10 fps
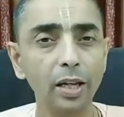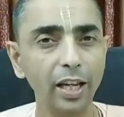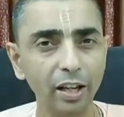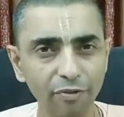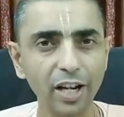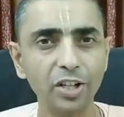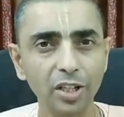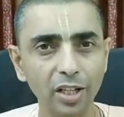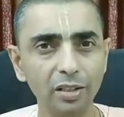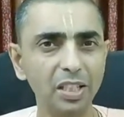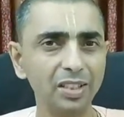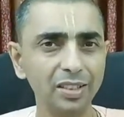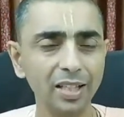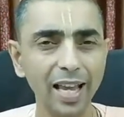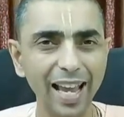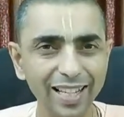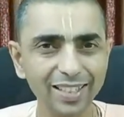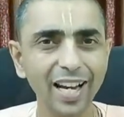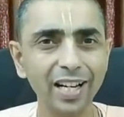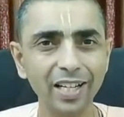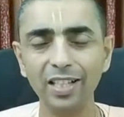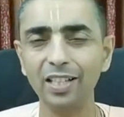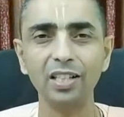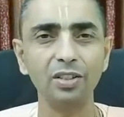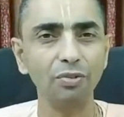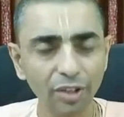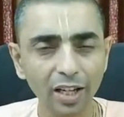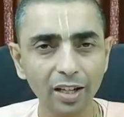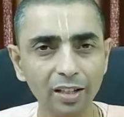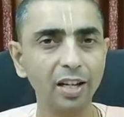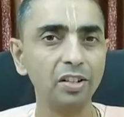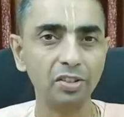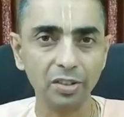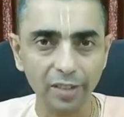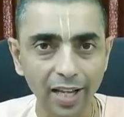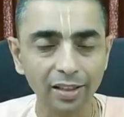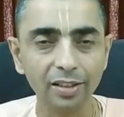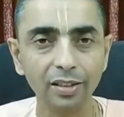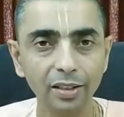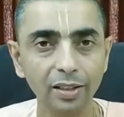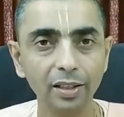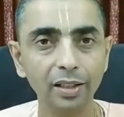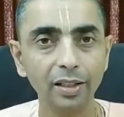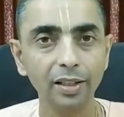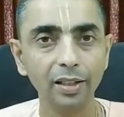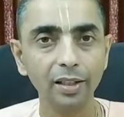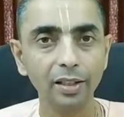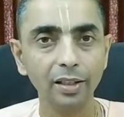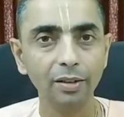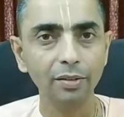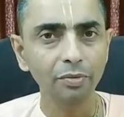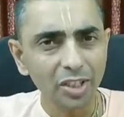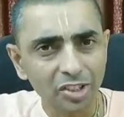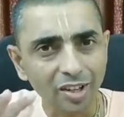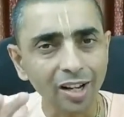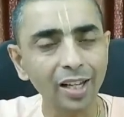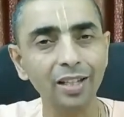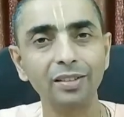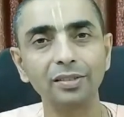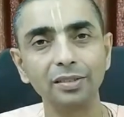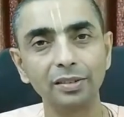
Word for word: infection, there's anxiety, there is fear, there is death. We are struggling.